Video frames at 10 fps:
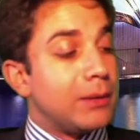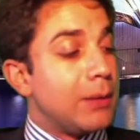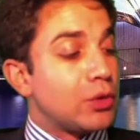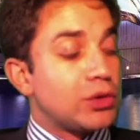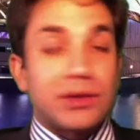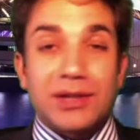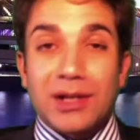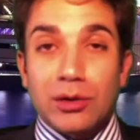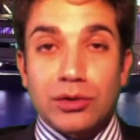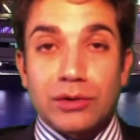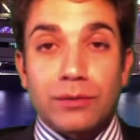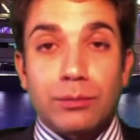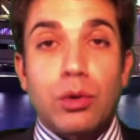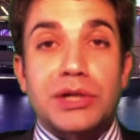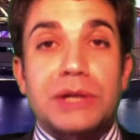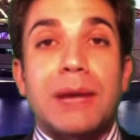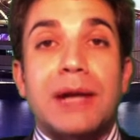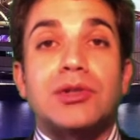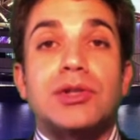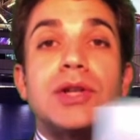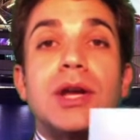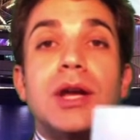Emotional Intelligence for Project Managers.